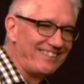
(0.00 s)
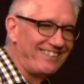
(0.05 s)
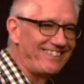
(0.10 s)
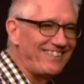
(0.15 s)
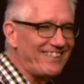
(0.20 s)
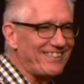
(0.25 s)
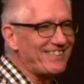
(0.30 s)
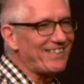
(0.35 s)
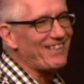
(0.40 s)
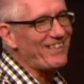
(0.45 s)

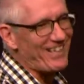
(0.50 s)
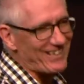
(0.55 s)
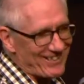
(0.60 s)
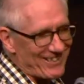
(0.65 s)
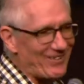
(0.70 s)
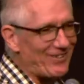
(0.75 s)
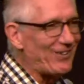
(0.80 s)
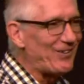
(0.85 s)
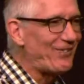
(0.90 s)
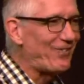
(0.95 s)
And I said, That's
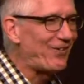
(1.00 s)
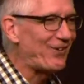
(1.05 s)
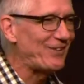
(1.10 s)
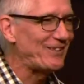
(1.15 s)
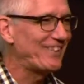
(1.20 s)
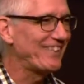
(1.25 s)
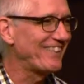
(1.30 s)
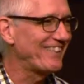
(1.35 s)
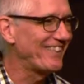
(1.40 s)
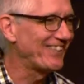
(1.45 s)
good for
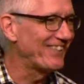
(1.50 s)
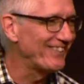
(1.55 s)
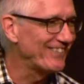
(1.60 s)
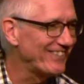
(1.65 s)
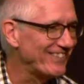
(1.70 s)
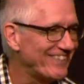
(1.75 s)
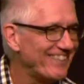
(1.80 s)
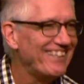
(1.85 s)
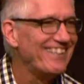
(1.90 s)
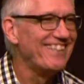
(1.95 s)
you, you
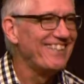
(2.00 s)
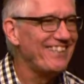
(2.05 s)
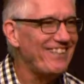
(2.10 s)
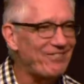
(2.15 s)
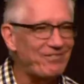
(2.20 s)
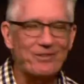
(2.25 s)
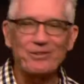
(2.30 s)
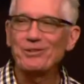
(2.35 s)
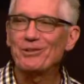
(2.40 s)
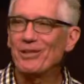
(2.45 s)
know? You
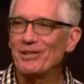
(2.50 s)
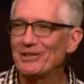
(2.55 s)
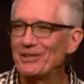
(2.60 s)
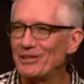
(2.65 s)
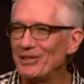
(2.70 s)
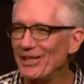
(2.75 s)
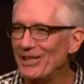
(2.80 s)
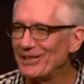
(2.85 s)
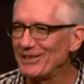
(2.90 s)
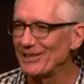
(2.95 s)
have to trust
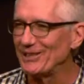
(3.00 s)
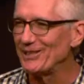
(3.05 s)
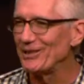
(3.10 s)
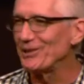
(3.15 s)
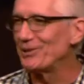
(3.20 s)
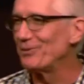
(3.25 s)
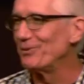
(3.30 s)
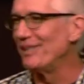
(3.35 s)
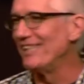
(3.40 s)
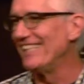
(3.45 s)
Jesus
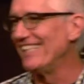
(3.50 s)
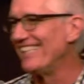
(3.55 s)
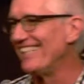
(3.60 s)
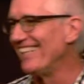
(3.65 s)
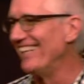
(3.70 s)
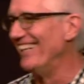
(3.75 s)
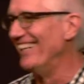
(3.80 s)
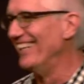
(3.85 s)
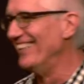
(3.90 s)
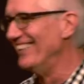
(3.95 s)
this week,
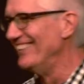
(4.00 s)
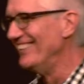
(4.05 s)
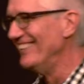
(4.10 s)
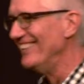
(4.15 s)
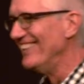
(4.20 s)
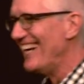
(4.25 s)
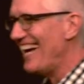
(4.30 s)
you know?